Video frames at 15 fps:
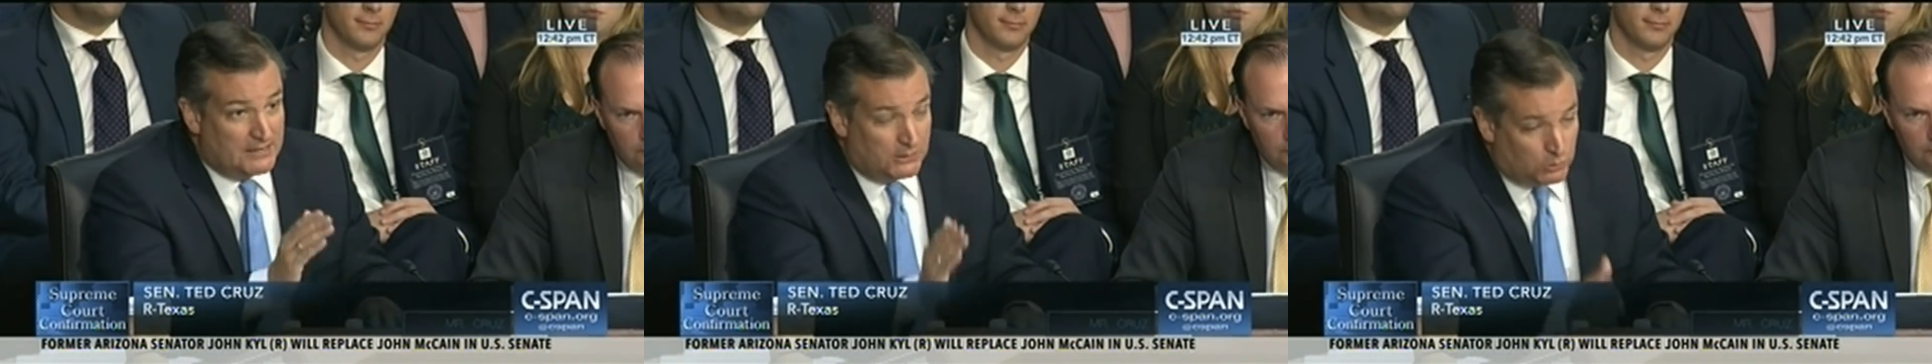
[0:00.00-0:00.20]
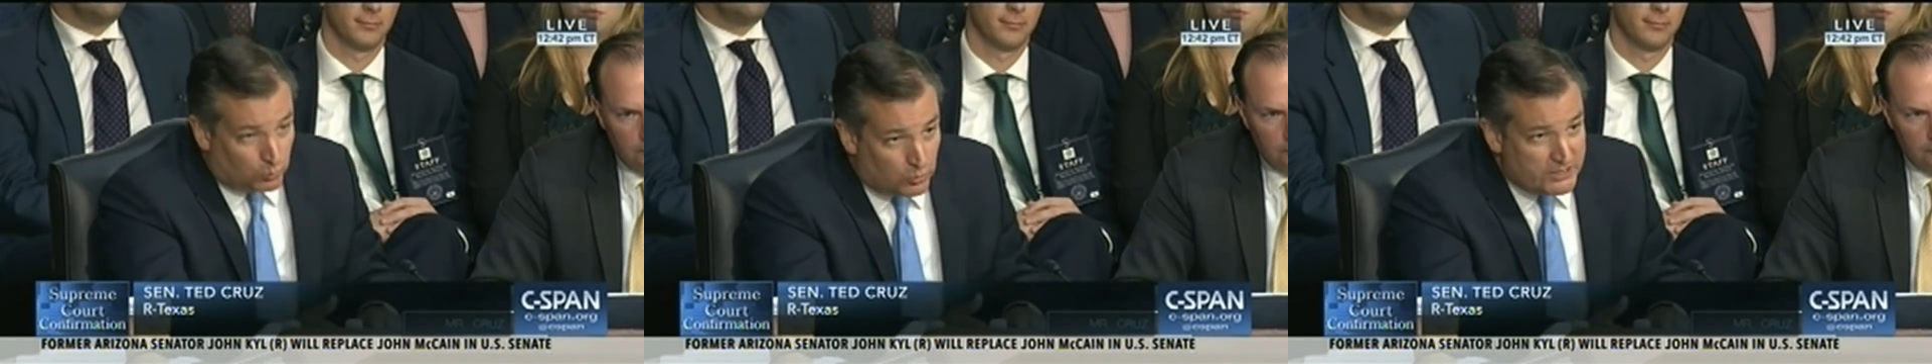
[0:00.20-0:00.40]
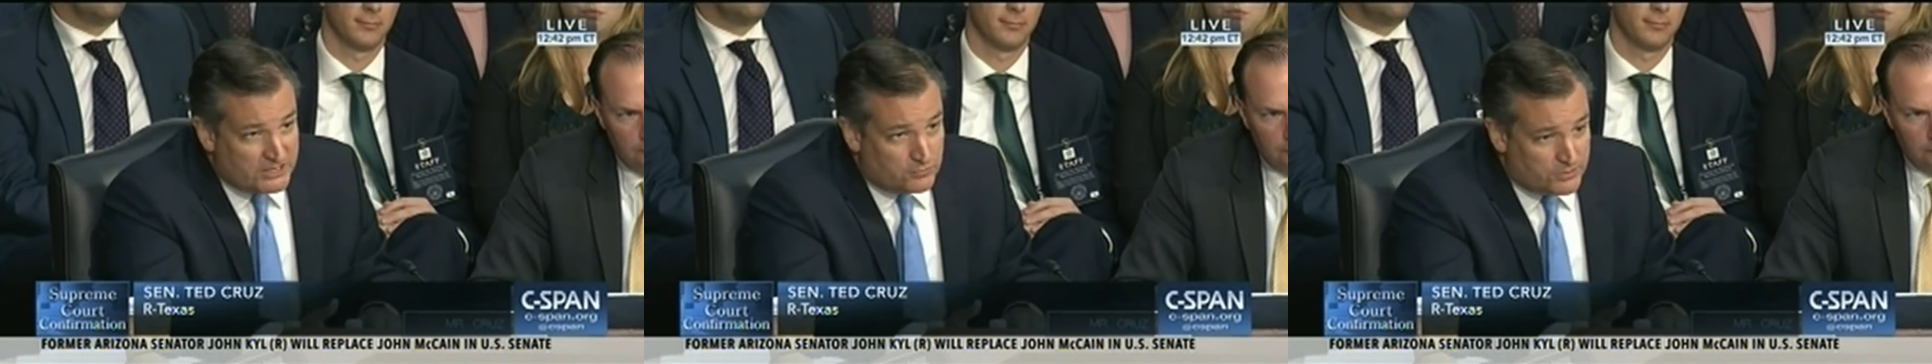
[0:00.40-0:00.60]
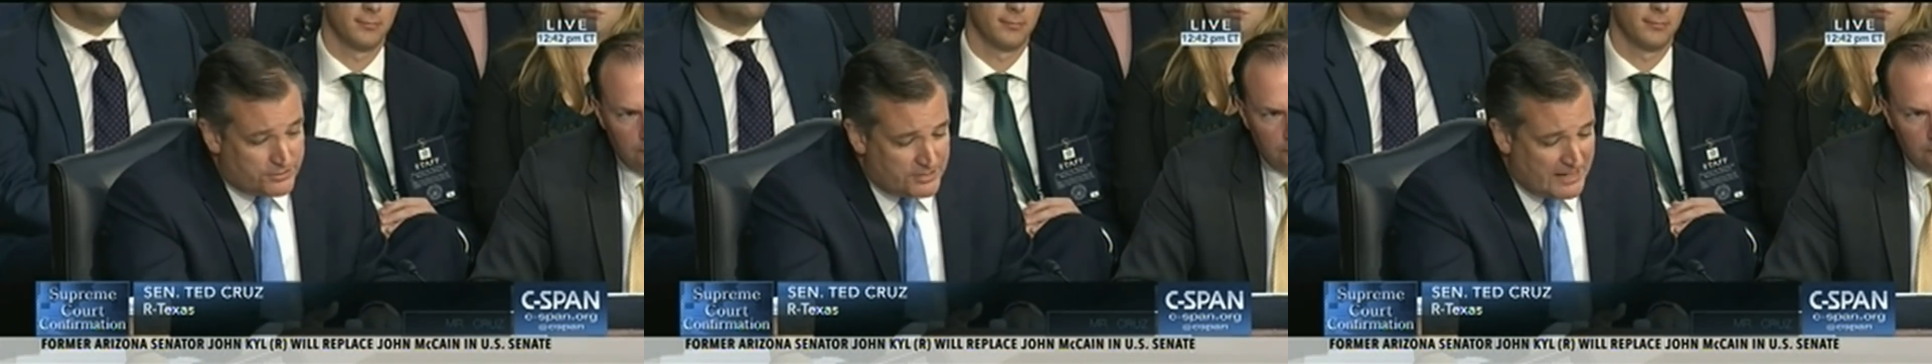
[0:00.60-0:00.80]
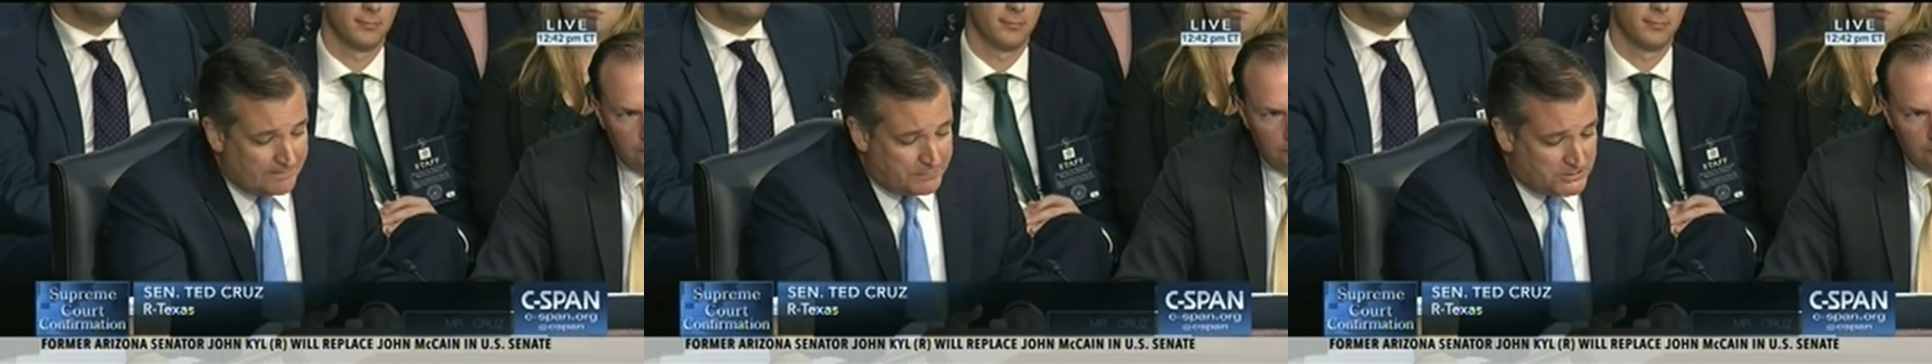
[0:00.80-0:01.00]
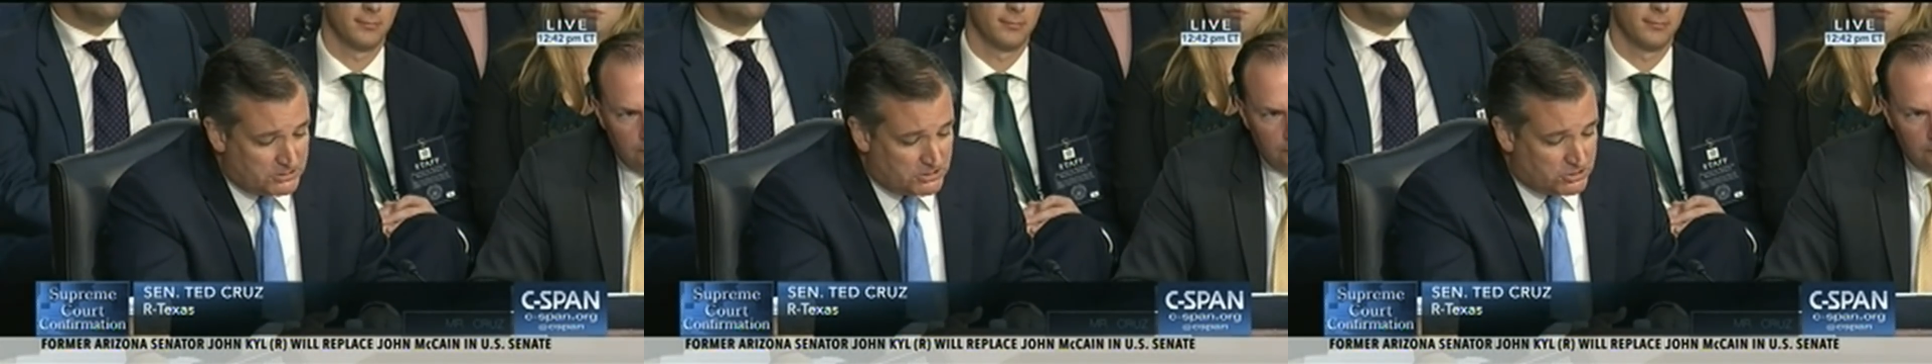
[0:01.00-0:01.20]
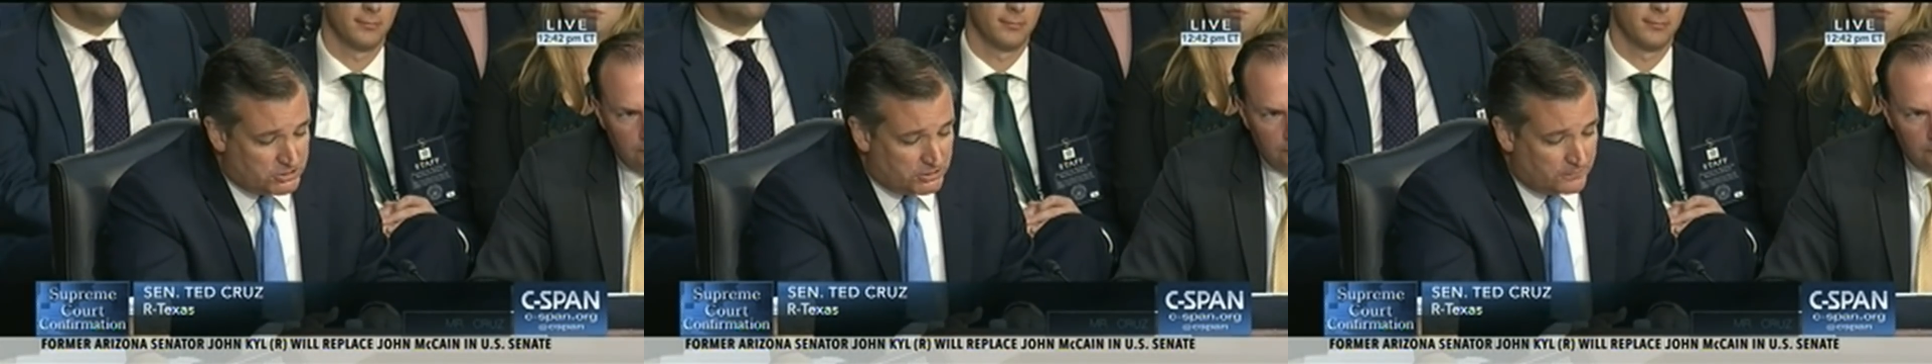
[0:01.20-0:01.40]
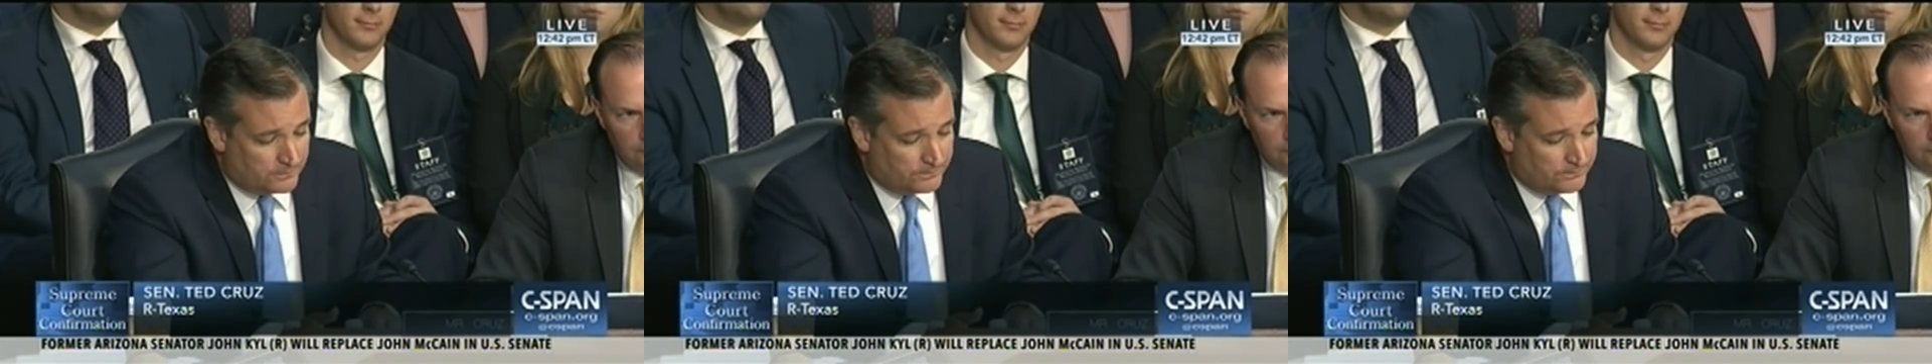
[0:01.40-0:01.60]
agreed with that position,